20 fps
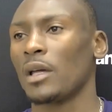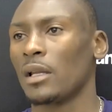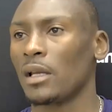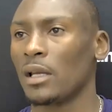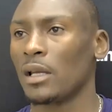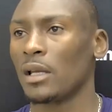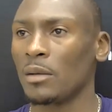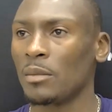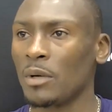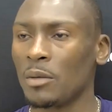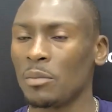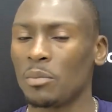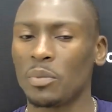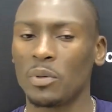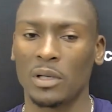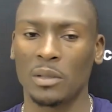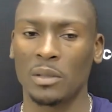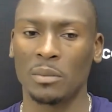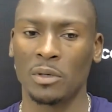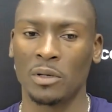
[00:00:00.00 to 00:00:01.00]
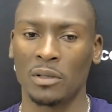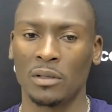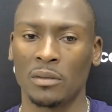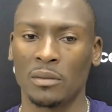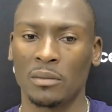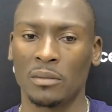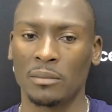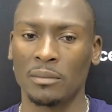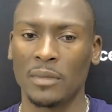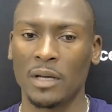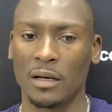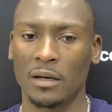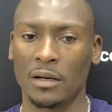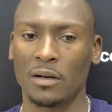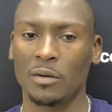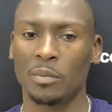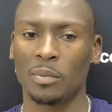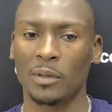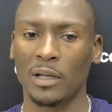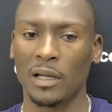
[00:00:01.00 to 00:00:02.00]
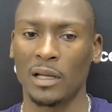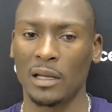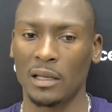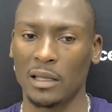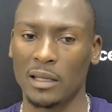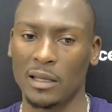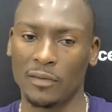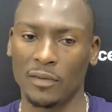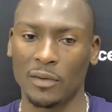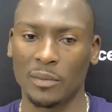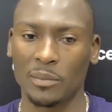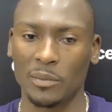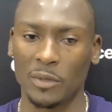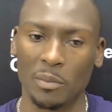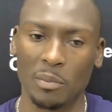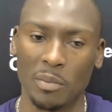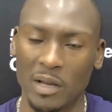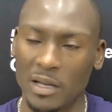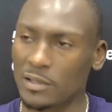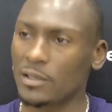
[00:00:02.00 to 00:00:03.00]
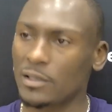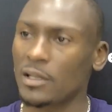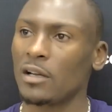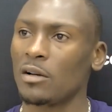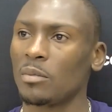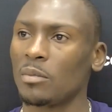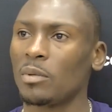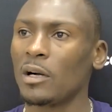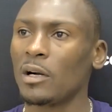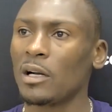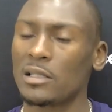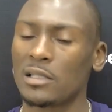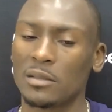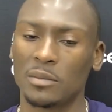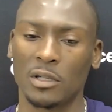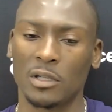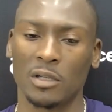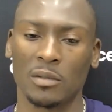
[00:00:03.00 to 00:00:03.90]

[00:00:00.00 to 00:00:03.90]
him and put him on a medical plane, give him the best care possible.